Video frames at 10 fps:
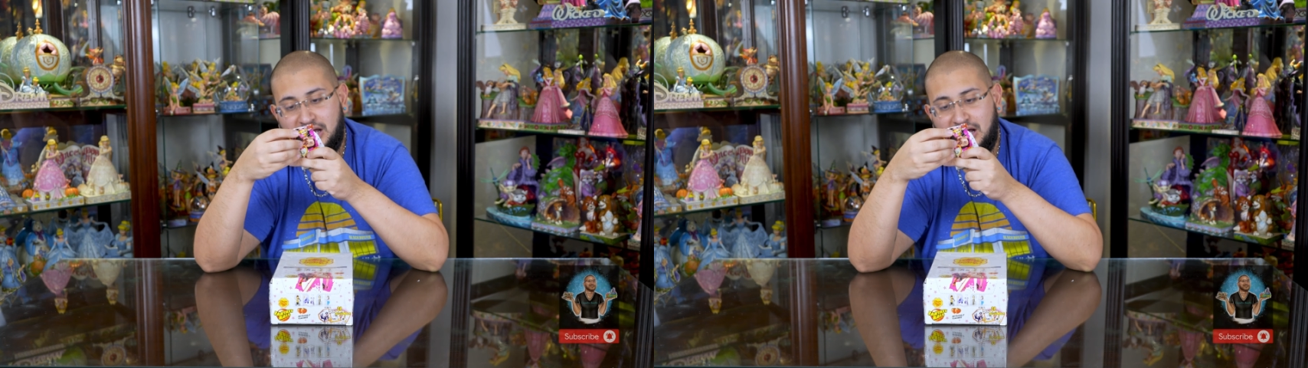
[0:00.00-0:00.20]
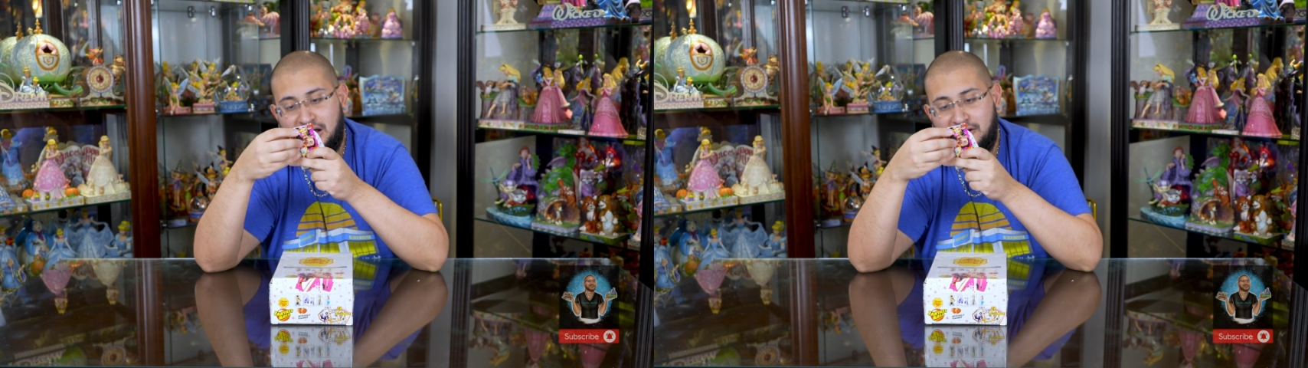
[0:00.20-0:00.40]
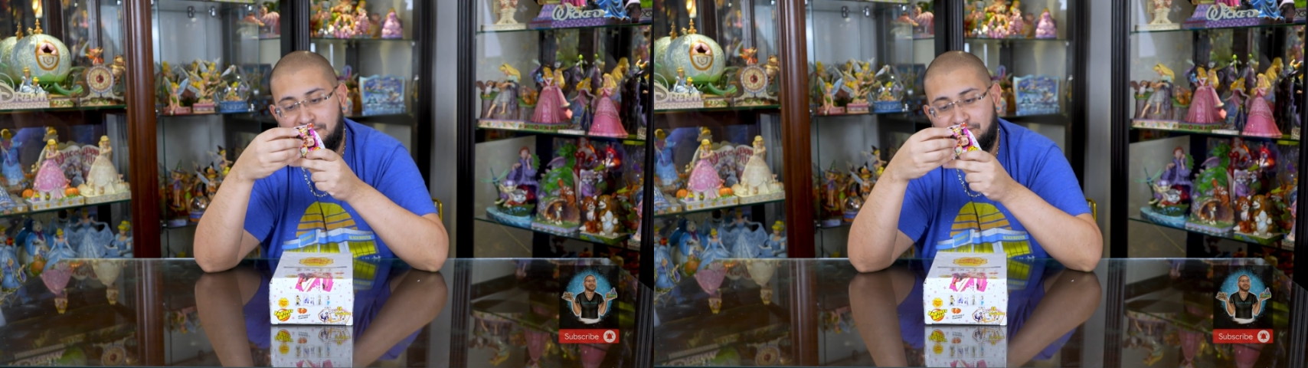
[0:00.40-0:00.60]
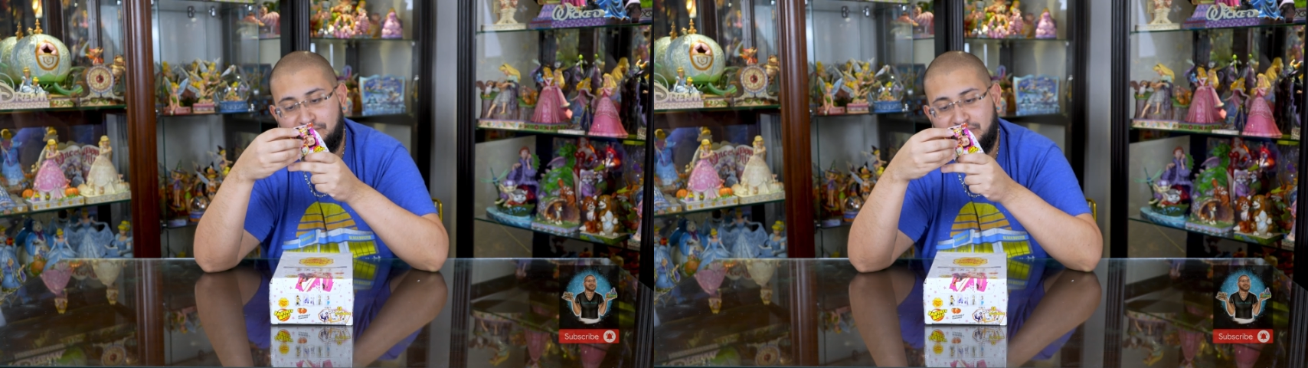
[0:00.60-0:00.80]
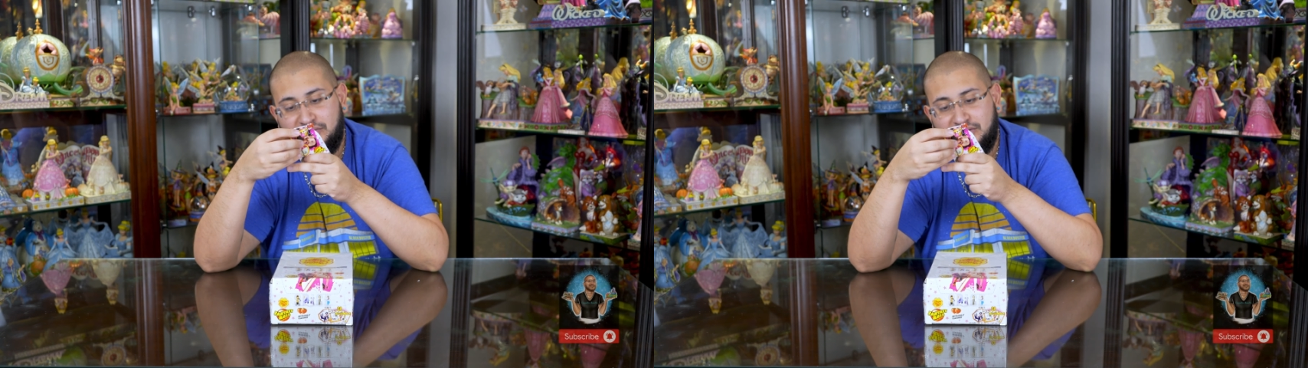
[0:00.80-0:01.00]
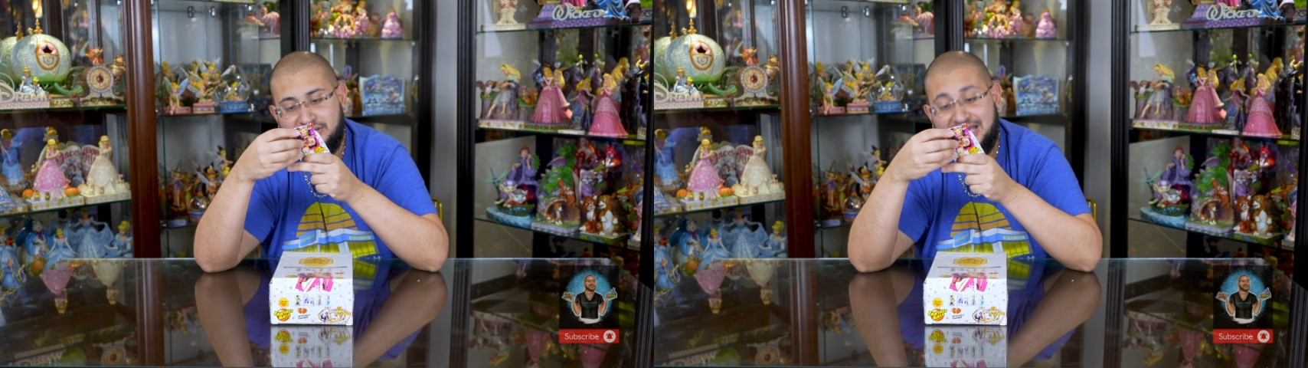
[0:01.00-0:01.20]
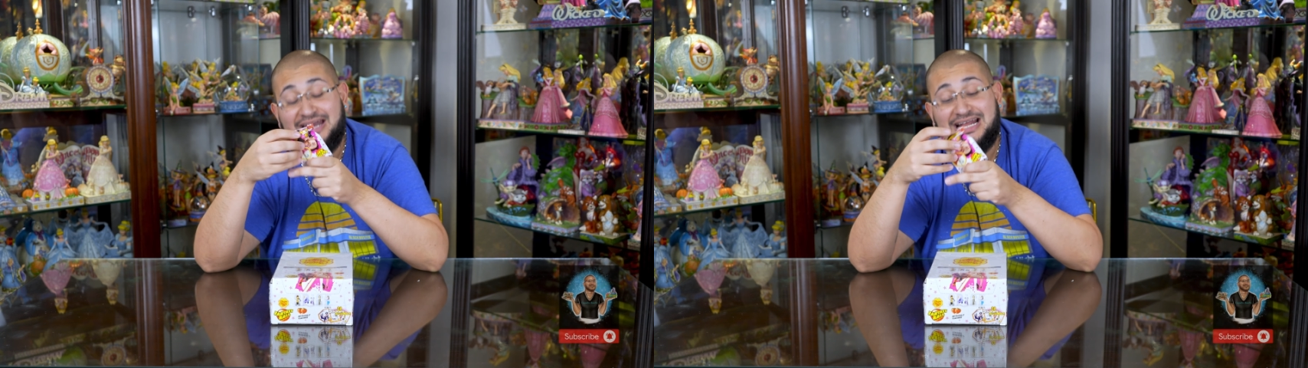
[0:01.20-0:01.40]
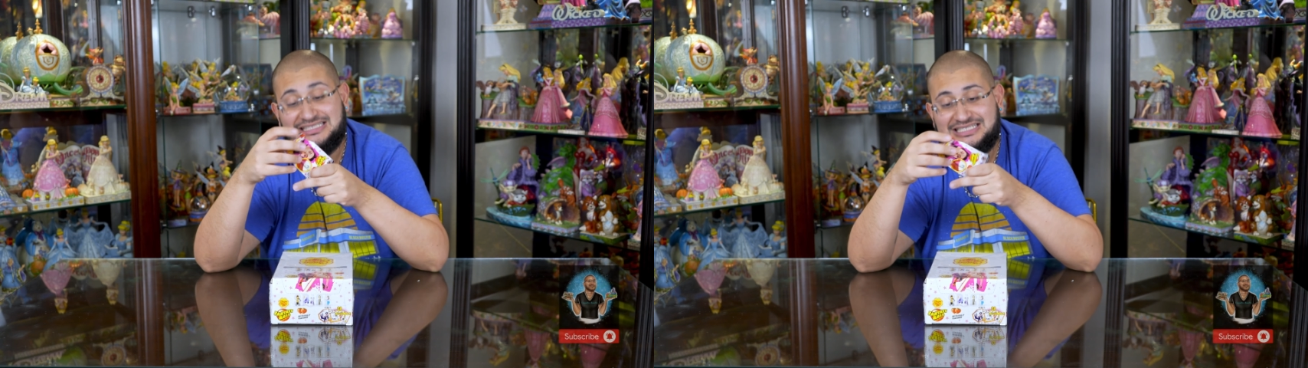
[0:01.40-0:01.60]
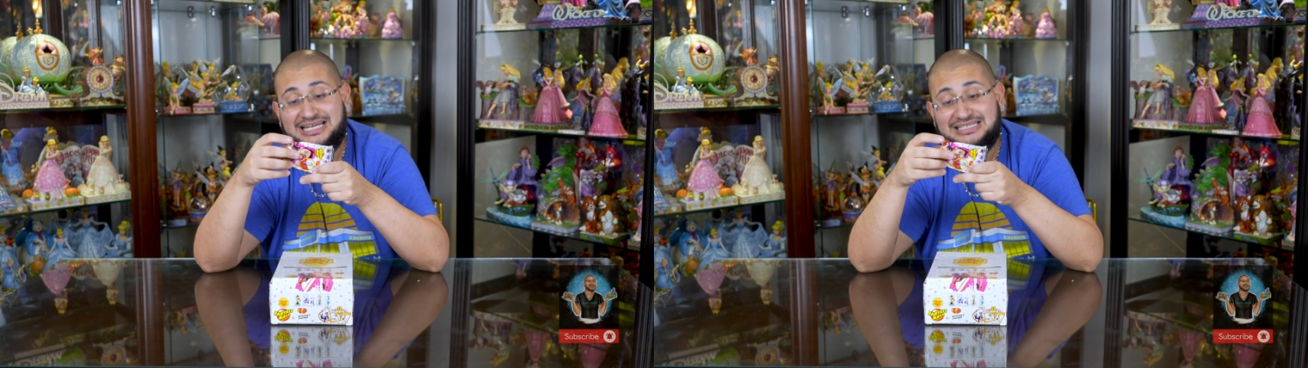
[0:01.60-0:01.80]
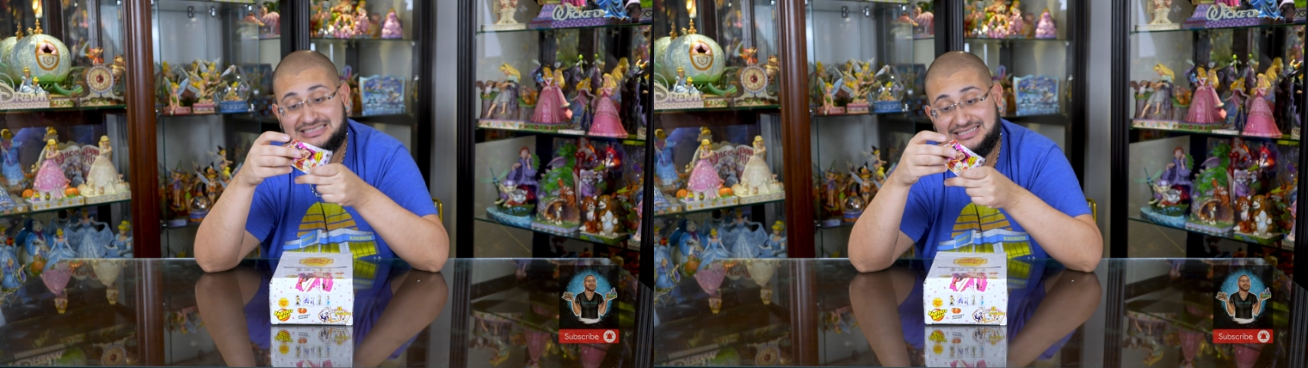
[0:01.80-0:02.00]
Um, yeah,
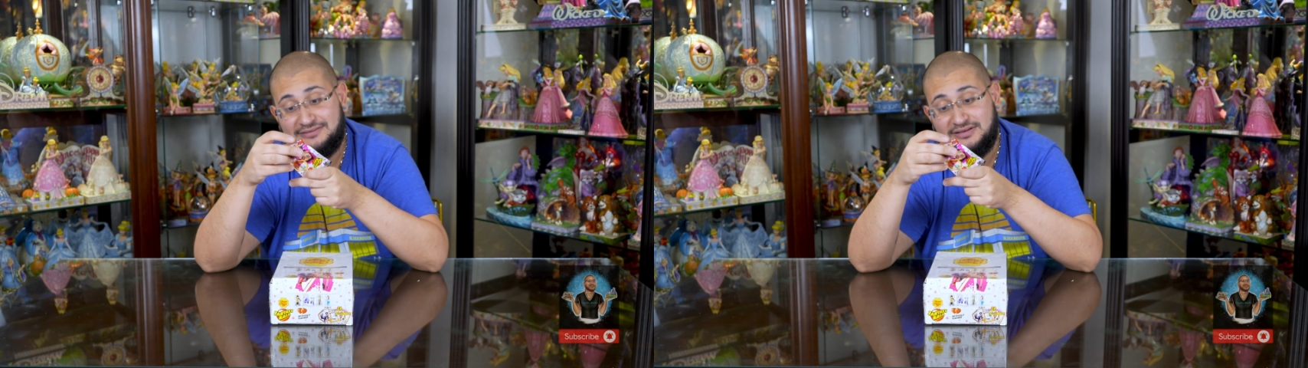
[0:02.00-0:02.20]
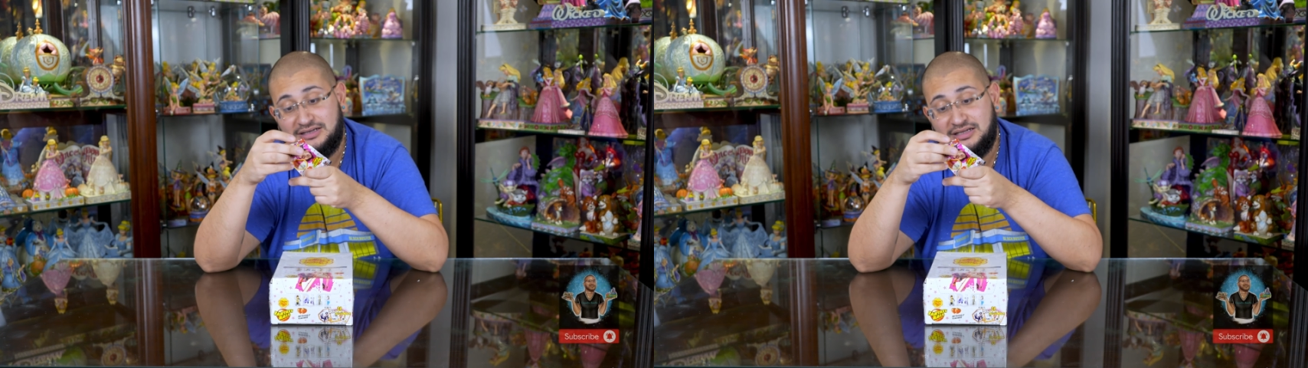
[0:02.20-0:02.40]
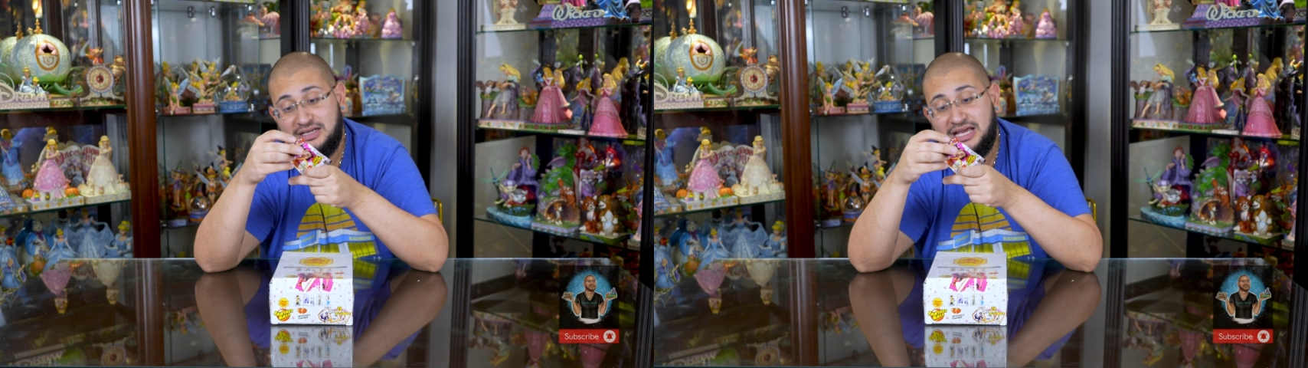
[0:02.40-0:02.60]
1997.